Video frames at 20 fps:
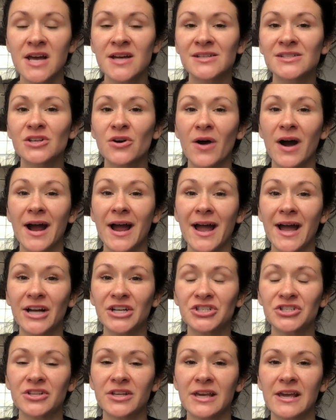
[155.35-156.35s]
So I
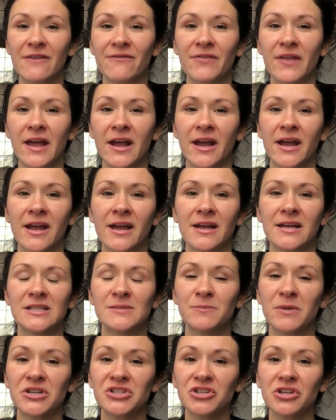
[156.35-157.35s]
actually, if they,
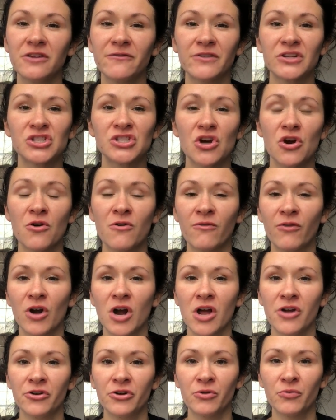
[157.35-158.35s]
especially if it's over
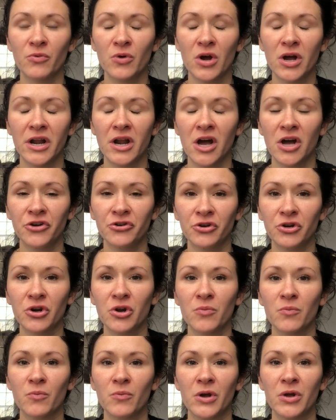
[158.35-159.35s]
100, 100
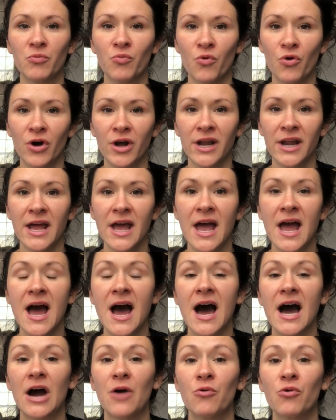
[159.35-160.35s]
and one,
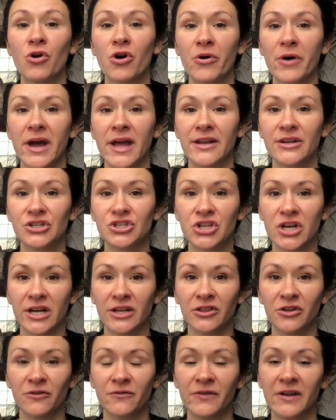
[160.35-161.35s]
I will go ahead and check
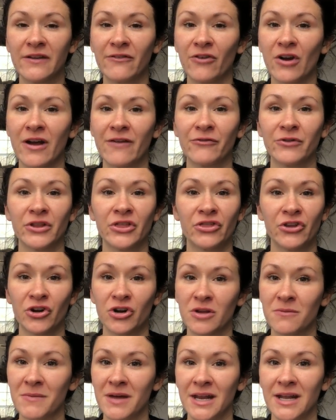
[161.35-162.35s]
their fever every
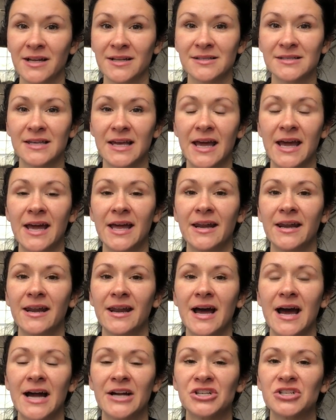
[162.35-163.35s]
30 minutes. And
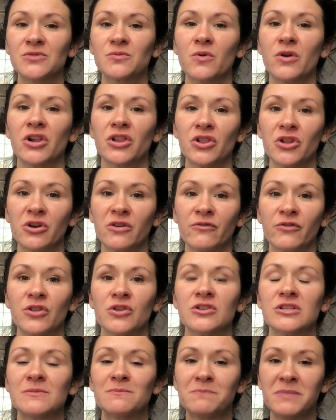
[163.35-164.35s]
I just want to look for
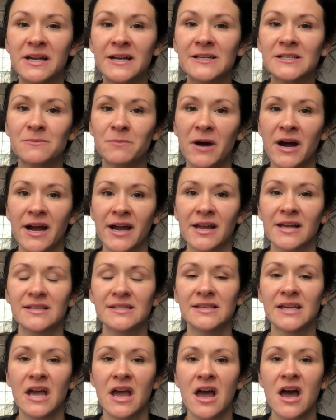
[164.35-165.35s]
those big
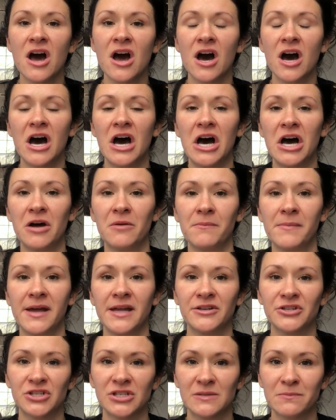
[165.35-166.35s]
spikes um,
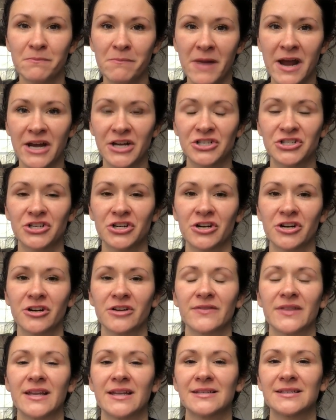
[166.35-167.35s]
and just make sure
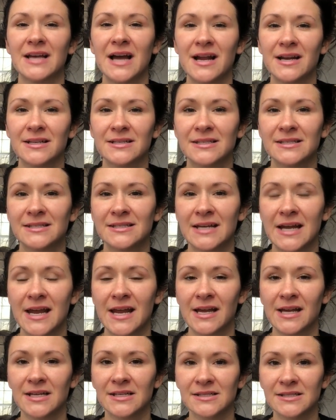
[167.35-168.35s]
that it's kind of
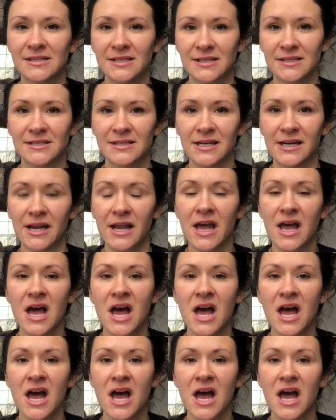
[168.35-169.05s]
staying consistent.